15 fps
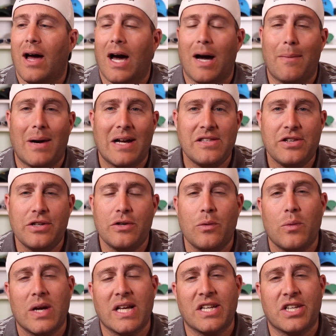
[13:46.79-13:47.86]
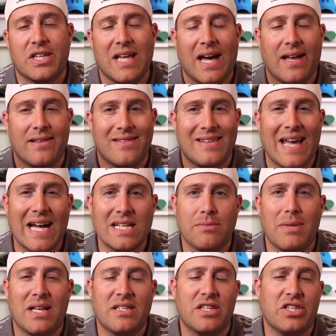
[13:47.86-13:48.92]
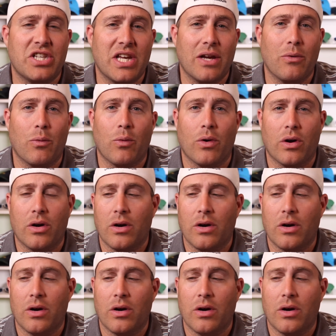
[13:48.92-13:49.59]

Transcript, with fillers: I do wish that text messaging